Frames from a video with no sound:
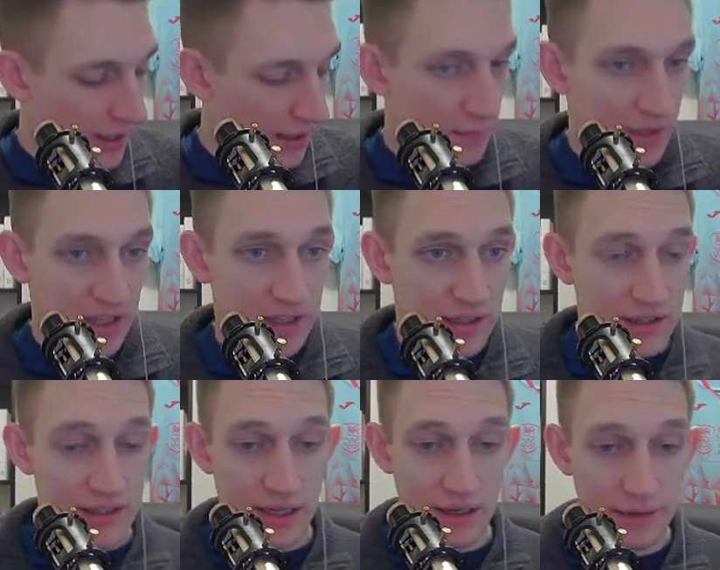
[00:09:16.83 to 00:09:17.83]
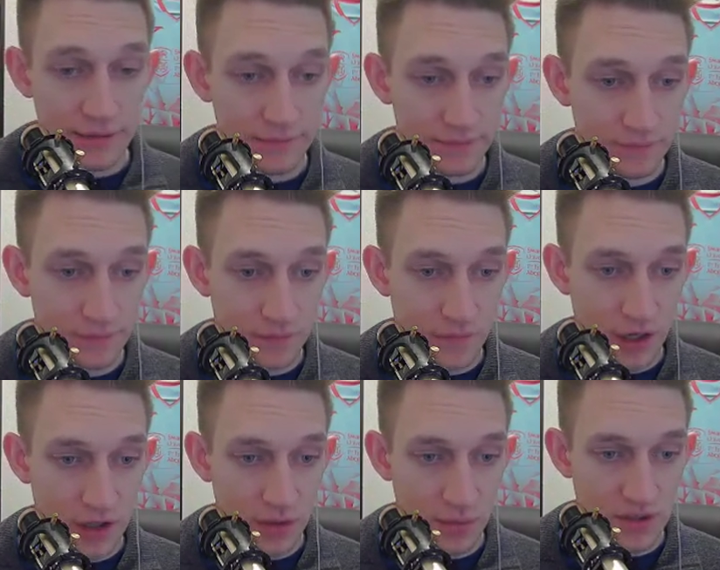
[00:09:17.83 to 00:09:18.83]
is,
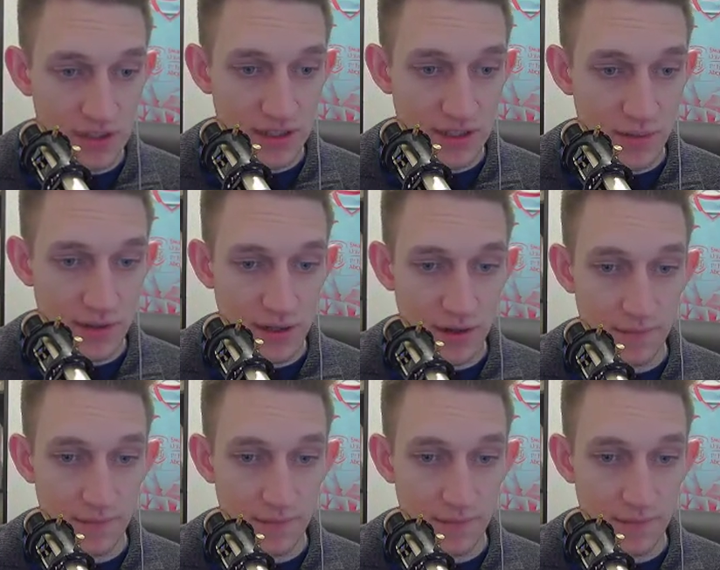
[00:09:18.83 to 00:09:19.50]
I should bring the stats back up.